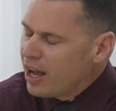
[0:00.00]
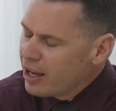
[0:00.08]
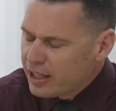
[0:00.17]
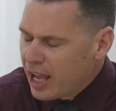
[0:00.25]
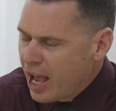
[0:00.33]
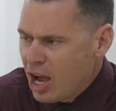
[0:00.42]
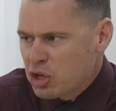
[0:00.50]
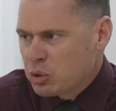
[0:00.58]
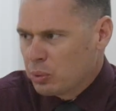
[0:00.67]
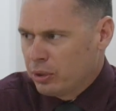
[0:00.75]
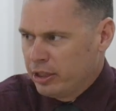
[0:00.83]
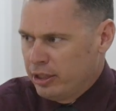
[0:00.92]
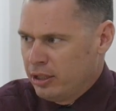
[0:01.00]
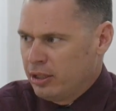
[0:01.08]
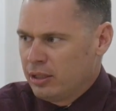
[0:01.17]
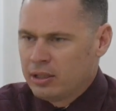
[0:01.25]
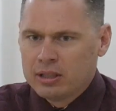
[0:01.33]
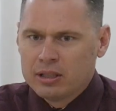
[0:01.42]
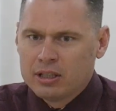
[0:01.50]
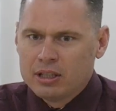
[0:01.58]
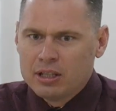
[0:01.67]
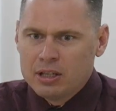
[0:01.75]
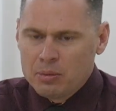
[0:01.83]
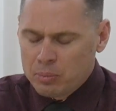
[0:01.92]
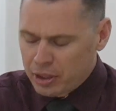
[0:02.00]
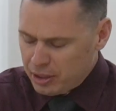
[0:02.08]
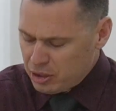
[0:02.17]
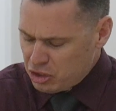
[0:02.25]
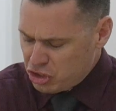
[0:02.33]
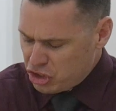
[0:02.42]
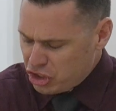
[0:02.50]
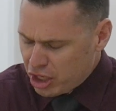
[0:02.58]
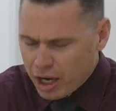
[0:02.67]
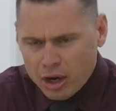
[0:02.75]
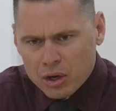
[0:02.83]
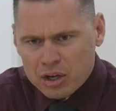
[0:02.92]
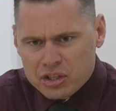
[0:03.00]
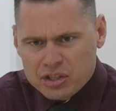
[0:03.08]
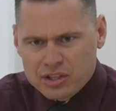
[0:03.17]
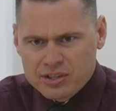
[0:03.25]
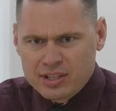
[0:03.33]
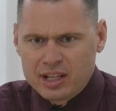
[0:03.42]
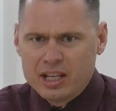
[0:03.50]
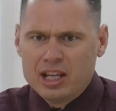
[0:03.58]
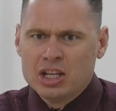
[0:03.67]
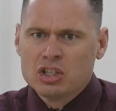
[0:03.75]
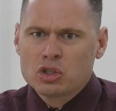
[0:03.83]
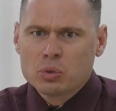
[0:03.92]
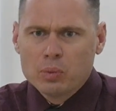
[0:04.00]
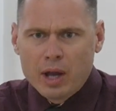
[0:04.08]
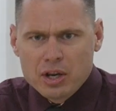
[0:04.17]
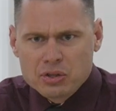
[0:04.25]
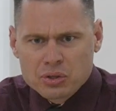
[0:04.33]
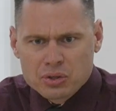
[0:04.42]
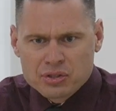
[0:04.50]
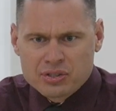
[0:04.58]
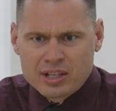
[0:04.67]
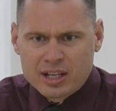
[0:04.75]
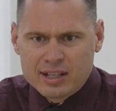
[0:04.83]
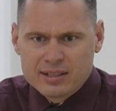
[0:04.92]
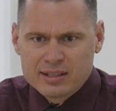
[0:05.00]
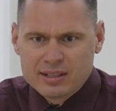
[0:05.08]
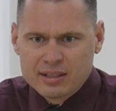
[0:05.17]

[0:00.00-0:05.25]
not casually, but cherishes it and treasures it